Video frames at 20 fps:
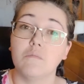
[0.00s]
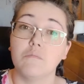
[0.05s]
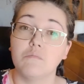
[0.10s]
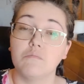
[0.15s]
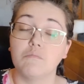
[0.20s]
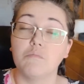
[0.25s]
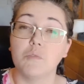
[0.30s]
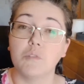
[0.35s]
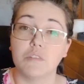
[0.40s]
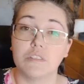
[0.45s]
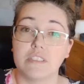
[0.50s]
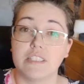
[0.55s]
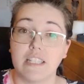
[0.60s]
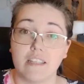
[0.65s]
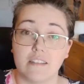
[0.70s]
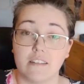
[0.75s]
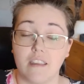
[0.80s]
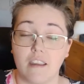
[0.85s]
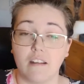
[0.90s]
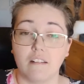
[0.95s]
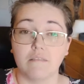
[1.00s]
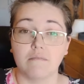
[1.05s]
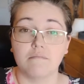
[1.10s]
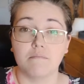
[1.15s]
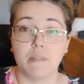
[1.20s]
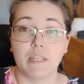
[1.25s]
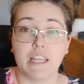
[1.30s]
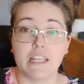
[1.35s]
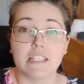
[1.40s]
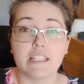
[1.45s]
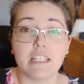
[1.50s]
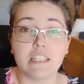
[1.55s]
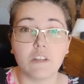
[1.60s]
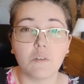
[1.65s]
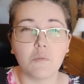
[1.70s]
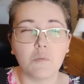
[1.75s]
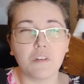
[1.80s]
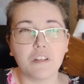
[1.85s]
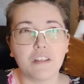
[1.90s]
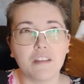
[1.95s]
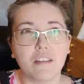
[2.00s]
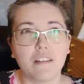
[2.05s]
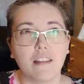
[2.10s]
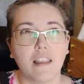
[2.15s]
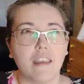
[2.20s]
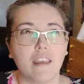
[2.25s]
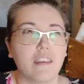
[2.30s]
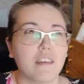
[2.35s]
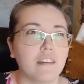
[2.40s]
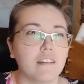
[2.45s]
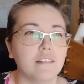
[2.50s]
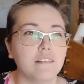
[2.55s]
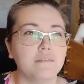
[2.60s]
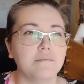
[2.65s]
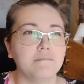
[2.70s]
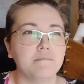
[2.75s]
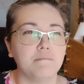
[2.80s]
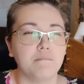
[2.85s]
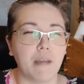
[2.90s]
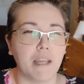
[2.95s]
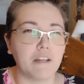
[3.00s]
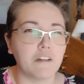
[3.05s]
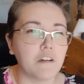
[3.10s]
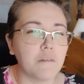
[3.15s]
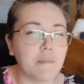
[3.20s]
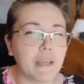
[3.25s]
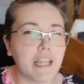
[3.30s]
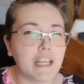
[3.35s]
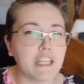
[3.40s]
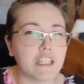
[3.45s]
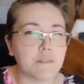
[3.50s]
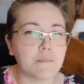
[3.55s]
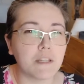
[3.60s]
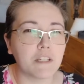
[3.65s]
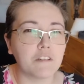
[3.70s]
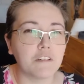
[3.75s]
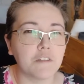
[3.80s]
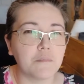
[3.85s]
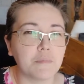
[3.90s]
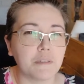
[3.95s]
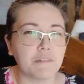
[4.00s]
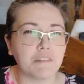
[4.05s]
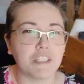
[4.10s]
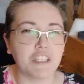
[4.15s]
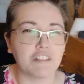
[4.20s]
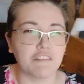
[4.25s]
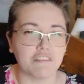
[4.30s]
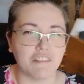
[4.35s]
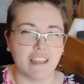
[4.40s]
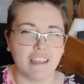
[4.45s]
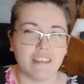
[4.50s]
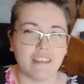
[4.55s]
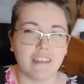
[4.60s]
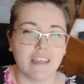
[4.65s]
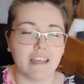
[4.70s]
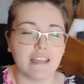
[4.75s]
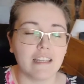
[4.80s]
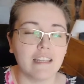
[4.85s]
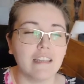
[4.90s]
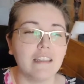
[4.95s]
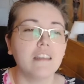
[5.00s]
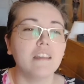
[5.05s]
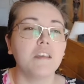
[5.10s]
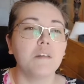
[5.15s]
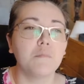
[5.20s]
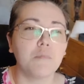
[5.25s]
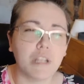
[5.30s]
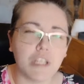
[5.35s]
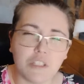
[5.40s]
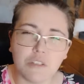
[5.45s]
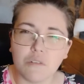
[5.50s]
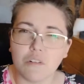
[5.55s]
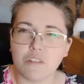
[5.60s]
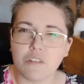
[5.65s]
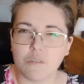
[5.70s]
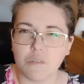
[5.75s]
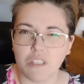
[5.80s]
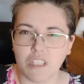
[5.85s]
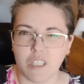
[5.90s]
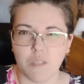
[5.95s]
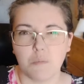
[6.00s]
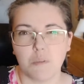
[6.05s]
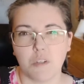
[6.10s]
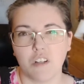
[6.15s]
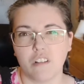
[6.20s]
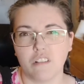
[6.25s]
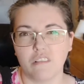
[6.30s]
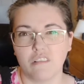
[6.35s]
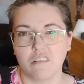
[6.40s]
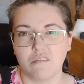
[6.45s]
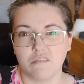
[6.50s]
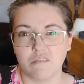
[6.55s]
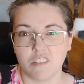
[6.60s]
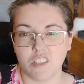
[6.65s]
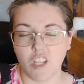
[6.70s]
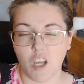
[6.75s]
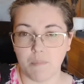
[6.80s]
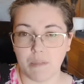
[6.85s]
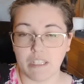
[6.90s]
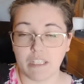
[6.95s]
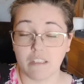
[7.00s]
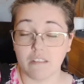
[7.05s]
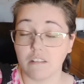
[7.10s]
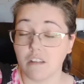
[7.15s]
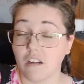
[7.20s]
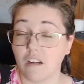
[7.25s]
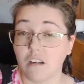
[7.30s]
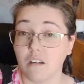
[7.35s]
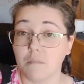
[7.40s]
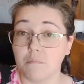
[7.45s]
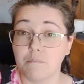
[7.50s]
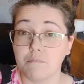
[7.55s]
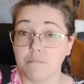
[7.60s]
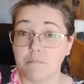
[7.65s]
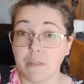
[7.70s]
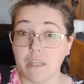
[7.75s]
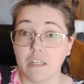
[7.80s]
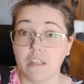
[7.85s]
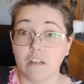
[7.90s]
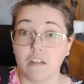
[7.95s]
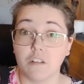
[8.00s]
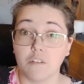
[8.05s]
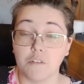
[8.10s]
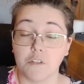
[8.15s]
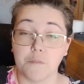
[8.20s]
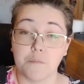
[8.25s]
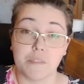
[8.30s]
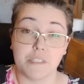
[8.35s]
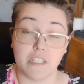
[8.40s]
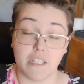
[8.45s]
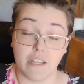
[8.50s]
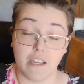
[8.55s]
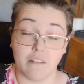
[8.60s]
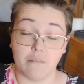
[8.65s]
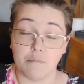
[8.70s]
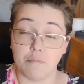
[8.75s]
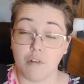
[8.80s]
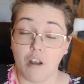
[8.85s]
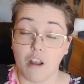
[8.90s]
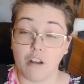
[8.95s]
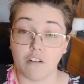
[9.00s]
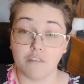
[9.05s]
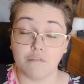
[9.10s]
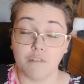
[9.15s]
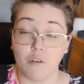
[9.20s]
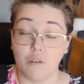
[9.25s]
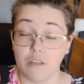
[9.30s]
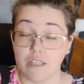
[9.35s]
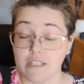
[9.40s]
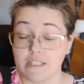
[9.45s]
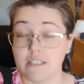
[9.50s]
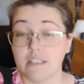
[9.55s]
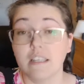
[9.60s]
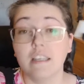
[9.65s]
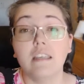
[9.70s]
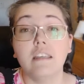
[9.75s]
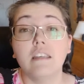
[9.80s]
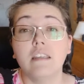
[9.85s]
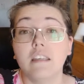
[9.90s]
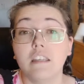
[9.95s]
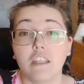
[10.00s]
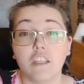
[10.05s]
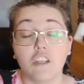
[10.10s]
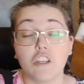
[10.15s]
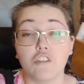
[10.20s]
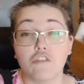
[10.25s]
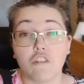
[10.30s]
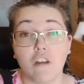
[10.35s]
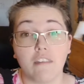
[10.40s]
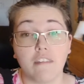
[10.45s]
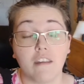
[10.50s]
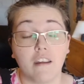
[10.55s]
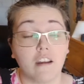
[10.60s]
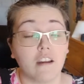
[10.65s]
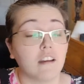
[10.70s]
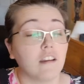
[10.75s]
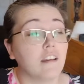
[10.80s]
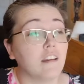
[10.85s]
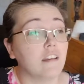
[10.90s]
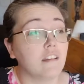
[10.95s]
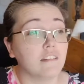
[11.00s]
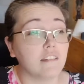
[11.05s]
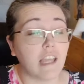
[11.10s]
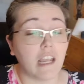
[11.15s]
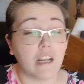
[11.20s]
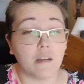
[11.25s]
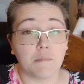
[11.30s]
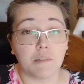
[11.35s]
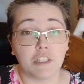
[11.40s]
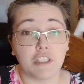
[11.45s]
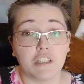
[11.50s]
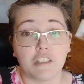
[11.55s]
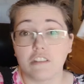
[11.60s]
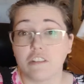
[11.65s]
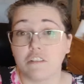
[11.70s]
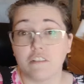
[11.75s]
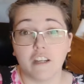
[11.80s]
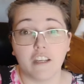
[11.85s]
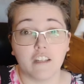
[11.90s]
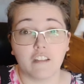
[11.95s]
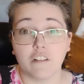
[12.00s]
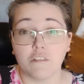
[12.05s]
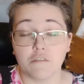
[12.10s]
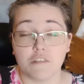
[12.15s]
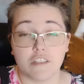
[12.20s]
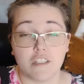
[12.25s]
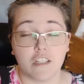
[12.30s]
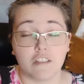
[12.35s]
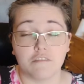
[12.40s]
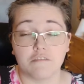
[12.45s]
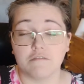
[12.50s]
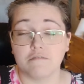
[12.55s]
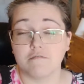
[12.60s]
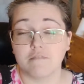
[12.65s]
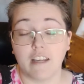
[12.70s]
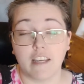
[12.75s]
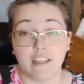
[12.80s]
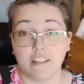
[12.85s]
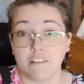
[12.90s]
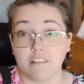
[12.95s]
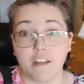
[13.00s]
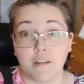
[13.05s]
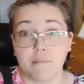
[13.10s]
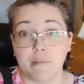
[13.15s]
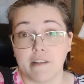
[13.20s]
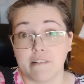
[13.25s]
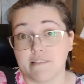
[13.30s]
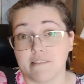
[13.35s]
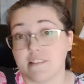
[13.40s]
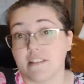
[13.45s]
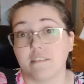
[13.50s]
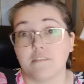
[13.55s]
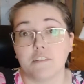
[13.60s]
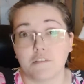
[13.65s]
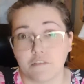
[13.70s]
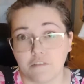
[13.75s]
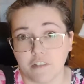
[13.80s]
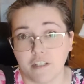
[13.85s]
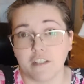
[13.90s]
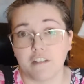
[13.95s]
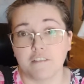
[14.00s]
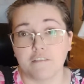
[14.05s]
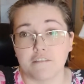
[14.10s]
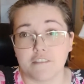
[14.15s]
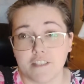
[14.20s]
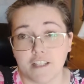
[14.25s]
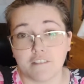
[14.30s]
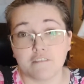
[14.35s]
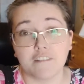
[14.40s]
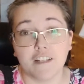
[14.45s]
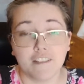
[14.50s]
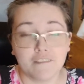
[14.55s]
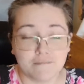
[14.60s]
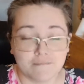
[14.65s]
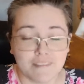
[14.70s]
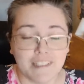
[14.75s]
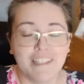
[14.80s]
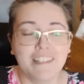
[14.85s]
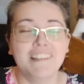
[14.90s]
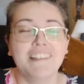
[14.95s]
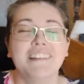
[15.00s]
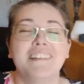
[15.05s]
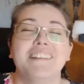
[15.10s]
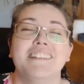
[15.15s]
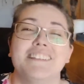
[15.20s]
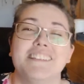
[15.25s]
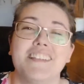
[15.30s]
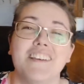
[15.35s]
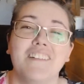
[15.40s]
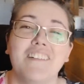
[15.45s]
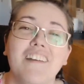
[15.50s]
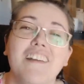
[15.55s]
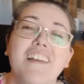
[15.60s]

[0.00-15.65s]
will stick it there, because I don't want to like micromanage my group. I really don't like that, but I do also want to keep it on topic. There are bigger groups that have broader focus. You can try there. That'll be good. Create your own stuff. I had to create my own stuff. You should create your own stuff, right? So